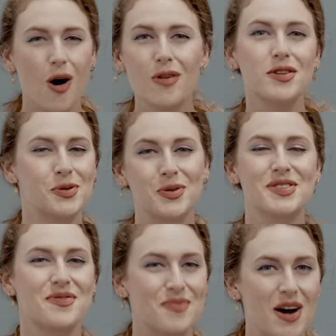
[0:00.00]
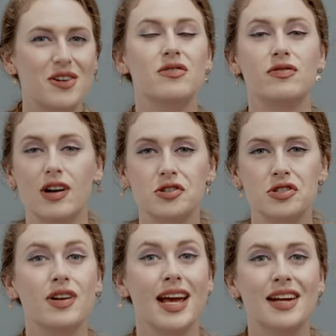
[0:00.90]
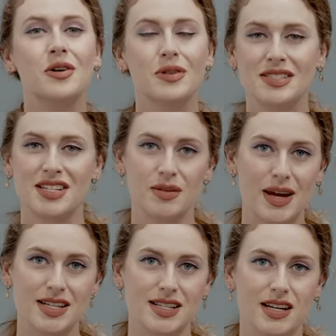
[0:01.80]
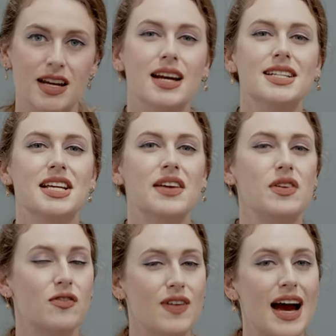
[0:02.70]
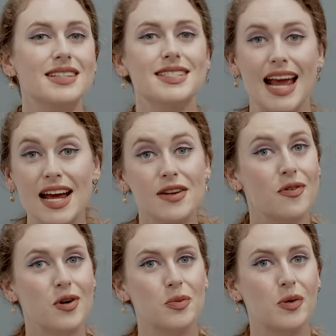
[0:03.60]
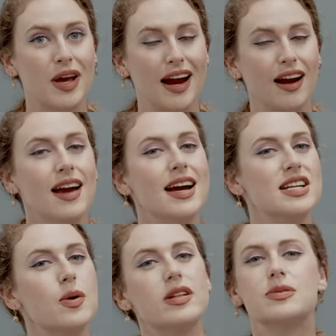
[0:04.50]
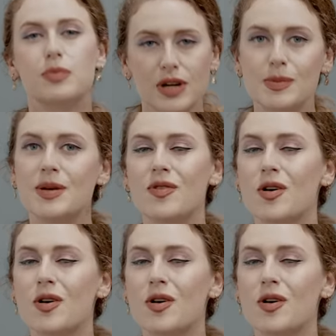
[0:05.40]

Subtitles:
all the tools of modern, functional, and holistic medicine to give you fast and affordable care, as well as premium